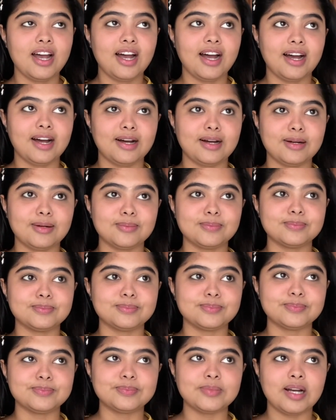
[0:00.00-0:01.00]

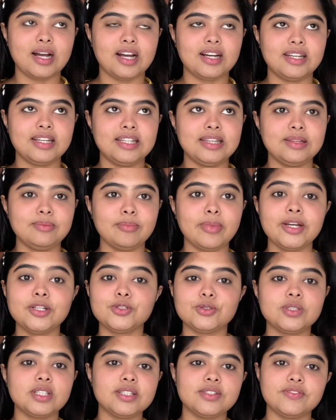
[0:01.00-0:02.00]
In my
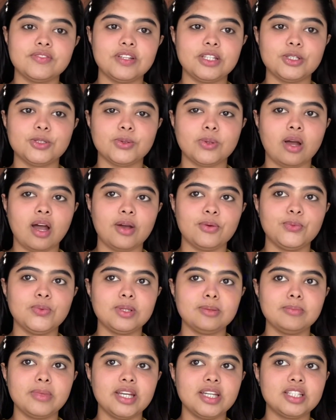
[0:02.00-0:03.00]
today's video, I
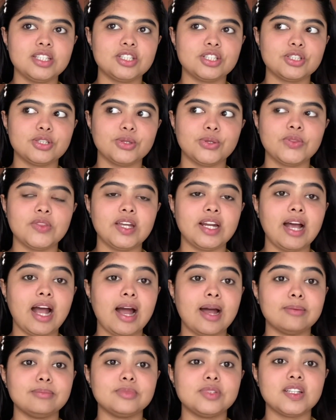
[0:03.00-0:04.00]
will make sure that
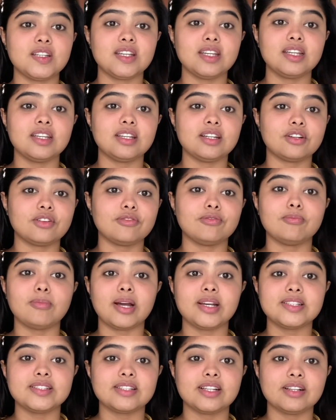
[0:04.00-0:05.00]
I'm taking care of
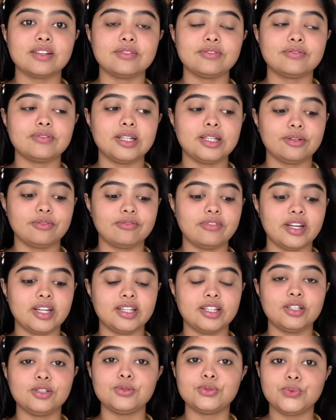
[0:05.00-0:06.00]
myself in a
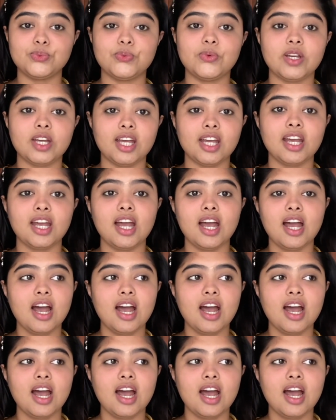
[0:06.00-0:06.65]
very good way.